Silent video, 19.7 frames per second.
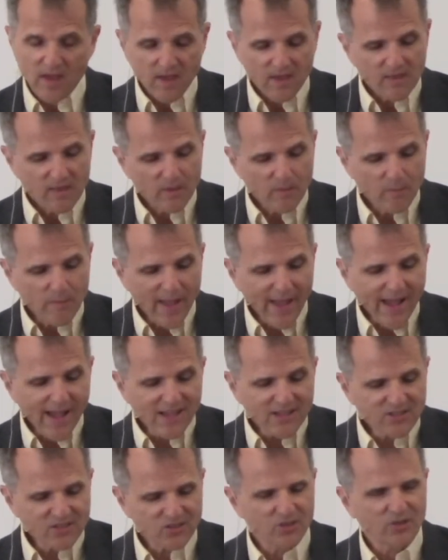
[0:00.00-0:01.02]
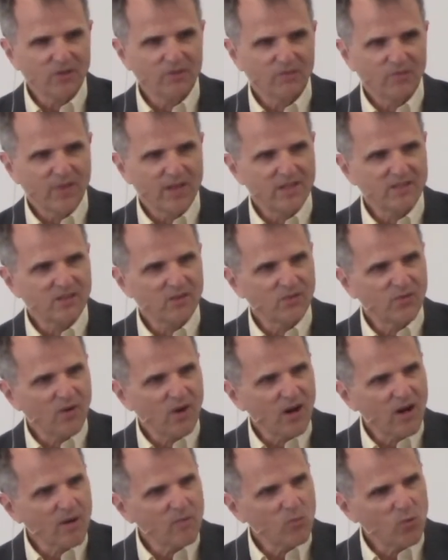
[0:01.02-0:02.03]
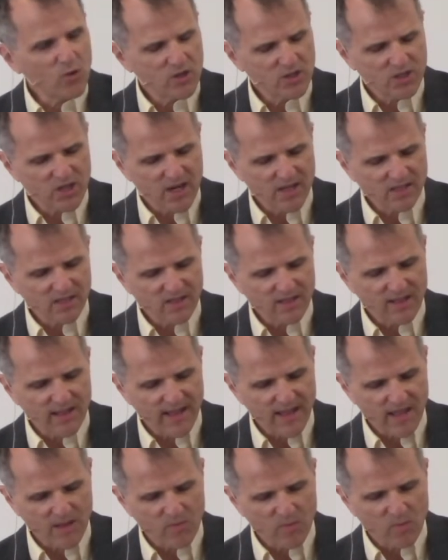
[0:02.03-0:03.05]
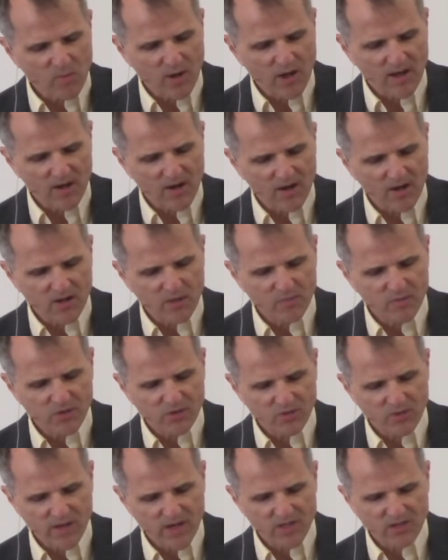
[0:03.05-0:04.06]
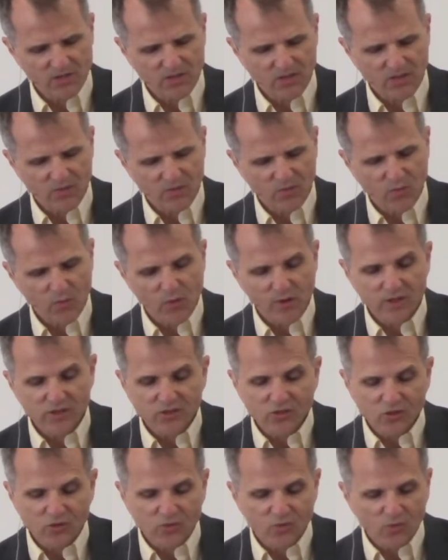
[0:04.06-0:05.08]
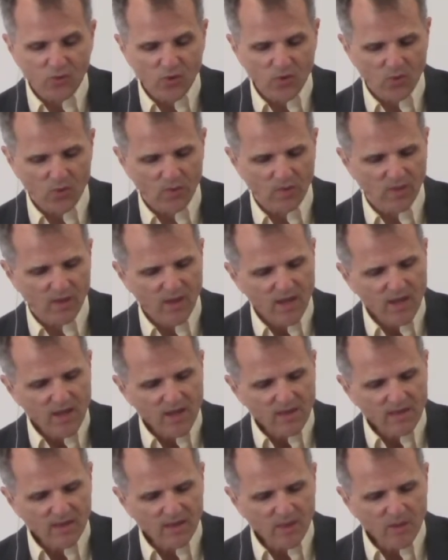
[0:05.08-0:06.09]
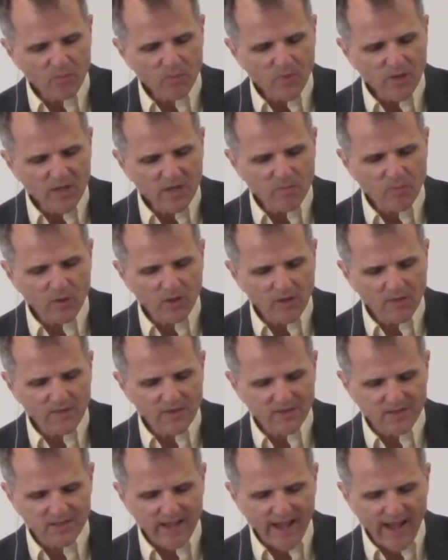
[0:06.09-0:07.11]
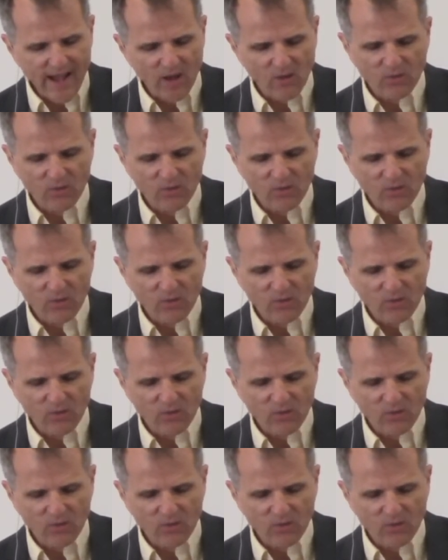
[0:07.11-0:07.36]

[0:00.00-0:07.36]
The master has a far more just claim upon our commiseration, for it is a truth that the people of the South